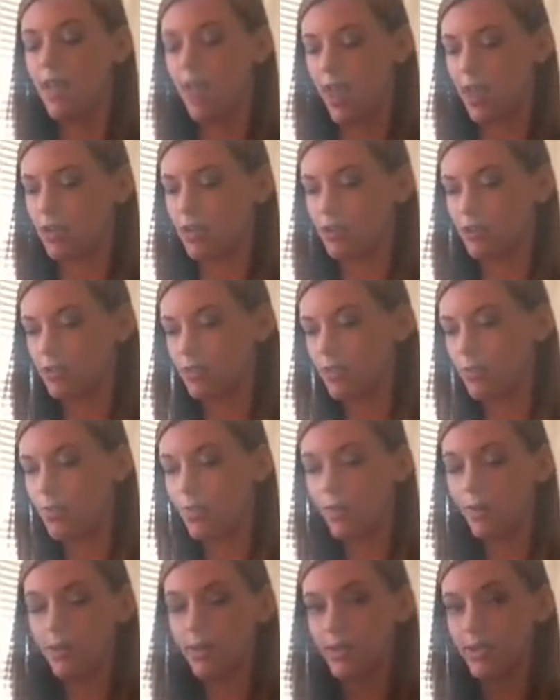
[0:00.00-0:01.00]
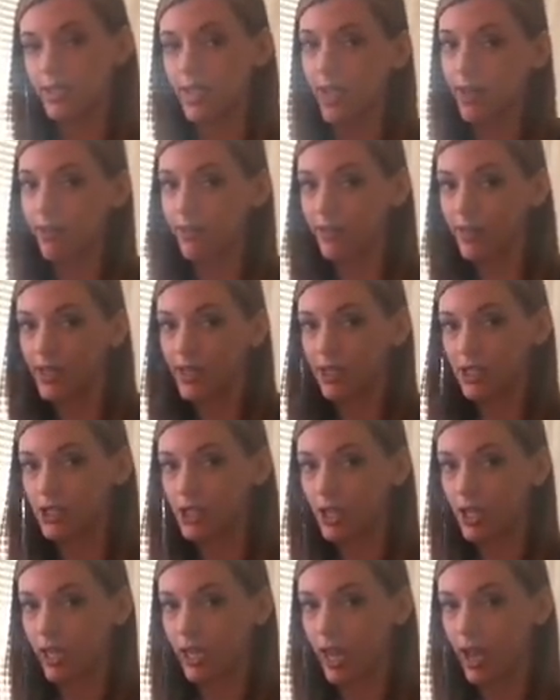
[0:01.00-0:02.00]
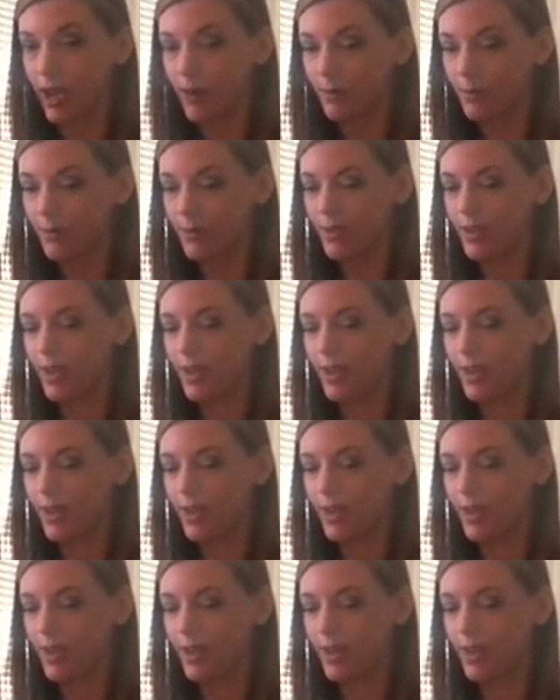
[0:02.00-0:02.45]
your stability is kind of getting shooken up,